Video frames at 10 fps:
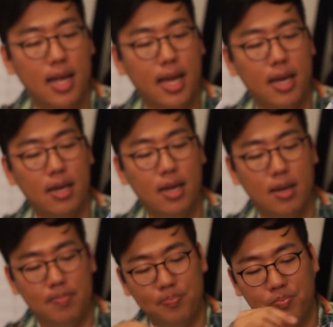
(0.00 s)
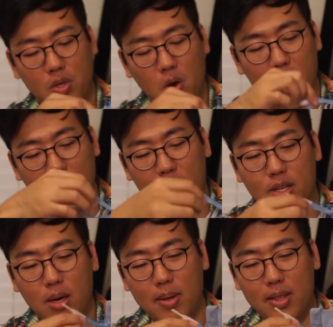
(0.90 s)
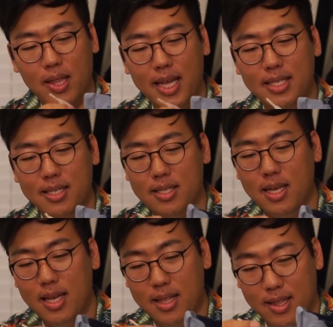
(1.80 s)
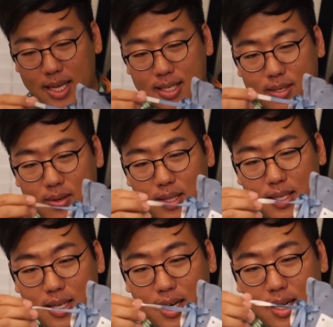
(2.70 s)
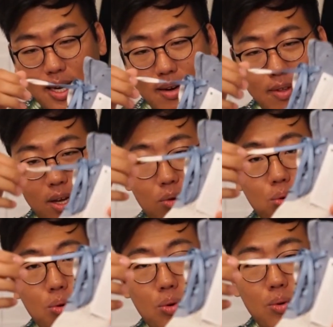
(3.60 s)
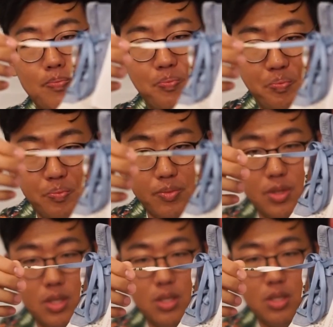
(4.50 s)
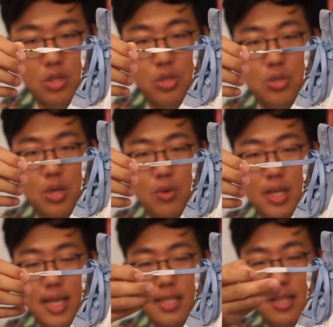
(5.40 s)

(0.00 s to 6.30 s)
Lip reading: And, I didn't talk about the laces. The laces are this like kind of like cool two-tone lace.